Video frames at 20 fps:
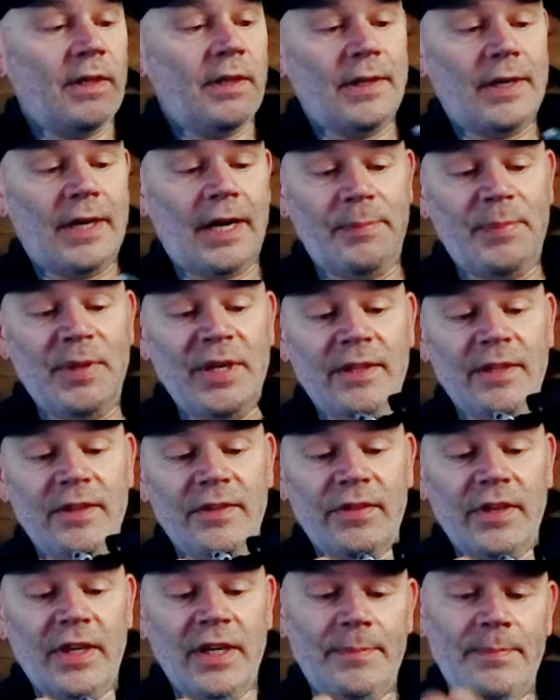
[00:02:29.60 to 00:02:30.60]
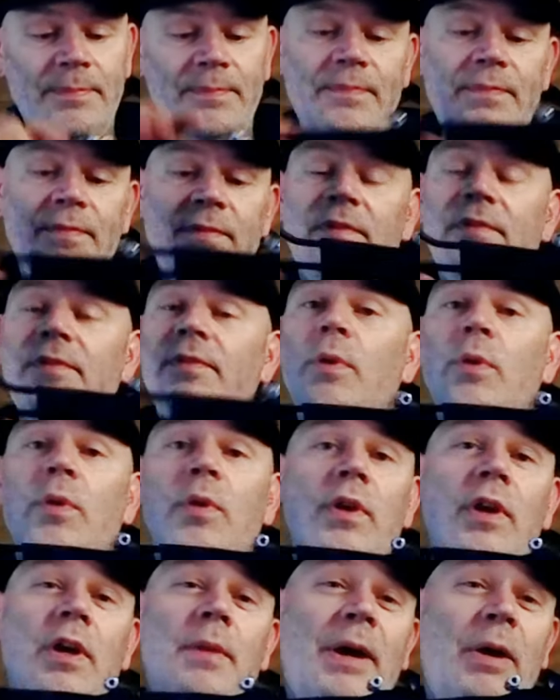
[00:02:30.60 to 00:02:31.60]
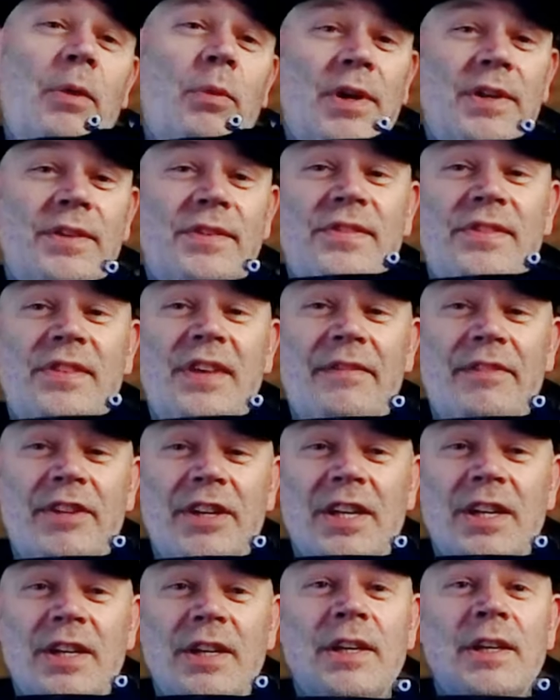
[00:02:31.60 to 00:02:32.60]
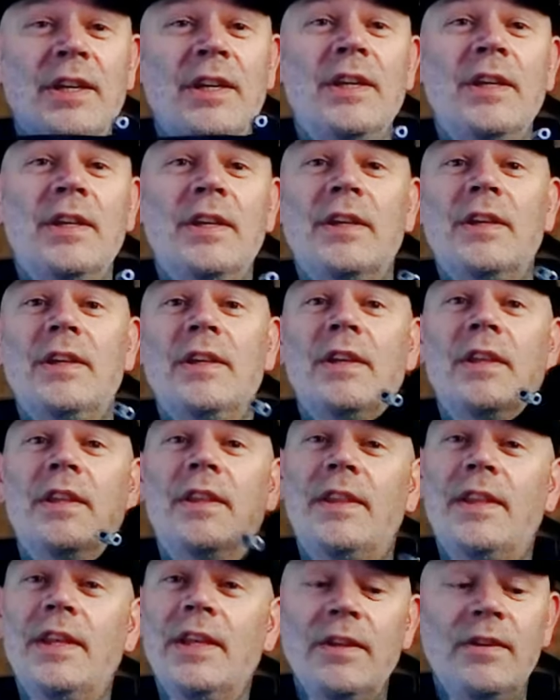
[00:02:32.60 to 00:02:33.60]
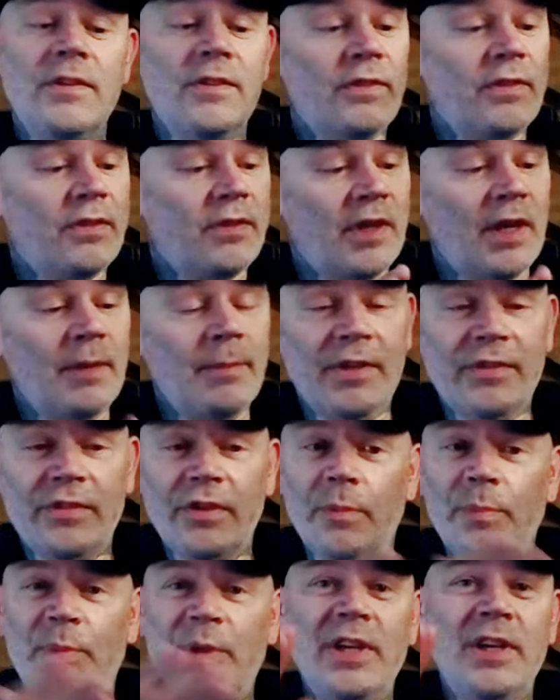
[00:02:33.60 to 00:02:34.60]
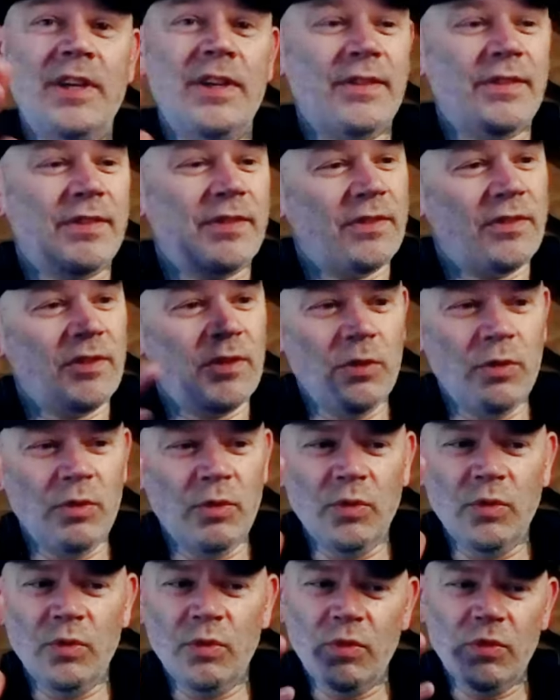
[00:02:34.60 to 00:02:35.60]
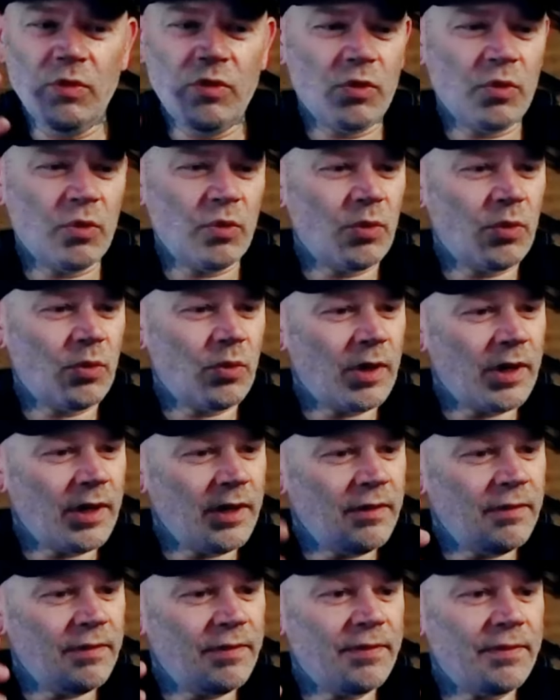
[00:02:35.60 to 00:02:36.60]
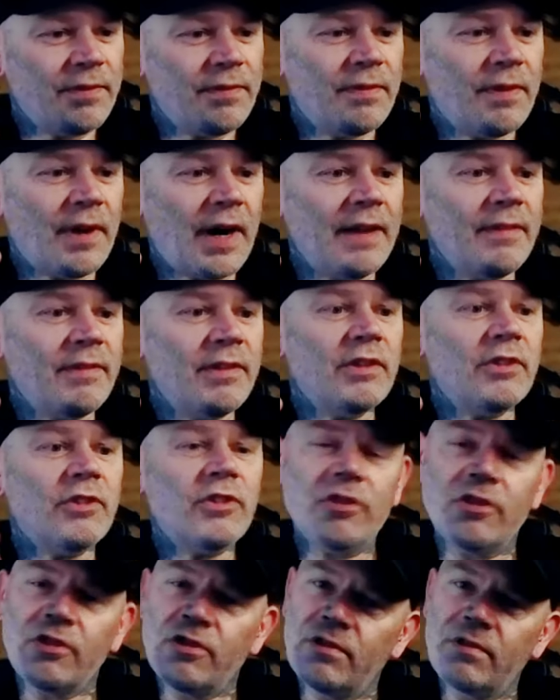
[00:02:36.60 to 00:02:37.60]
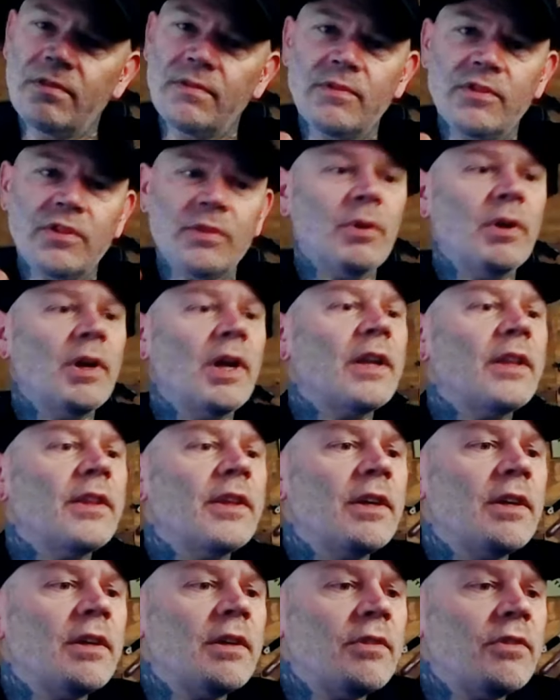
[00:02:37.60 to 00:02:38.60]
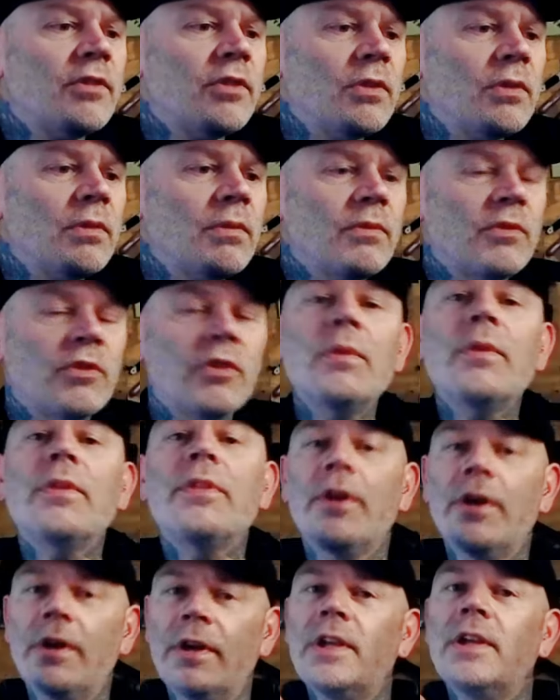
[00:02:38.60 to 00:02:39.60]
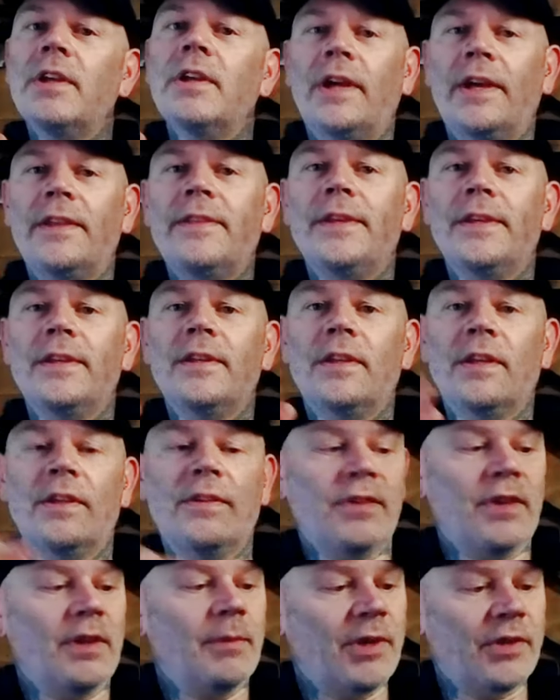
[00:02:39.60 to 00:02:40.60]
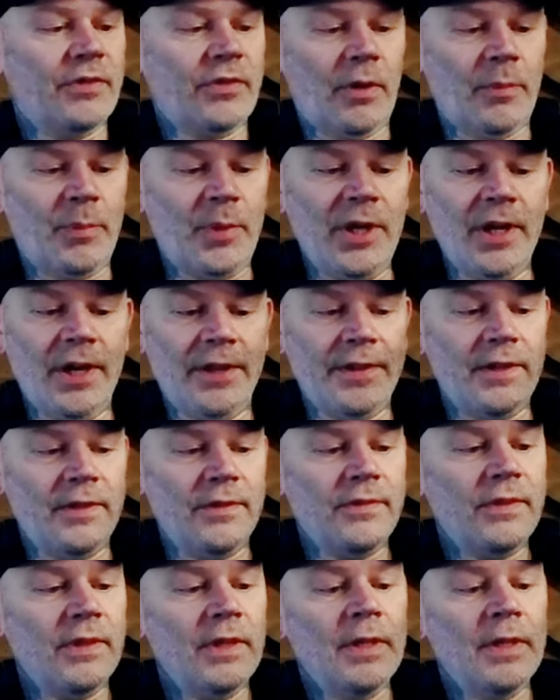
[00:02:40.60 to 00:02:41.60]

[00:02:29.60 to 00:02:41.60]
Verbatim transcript: I picked this up for about 170. These MSRP is 225-ish, somewhere around in there, 230, I think is the MSRP on these.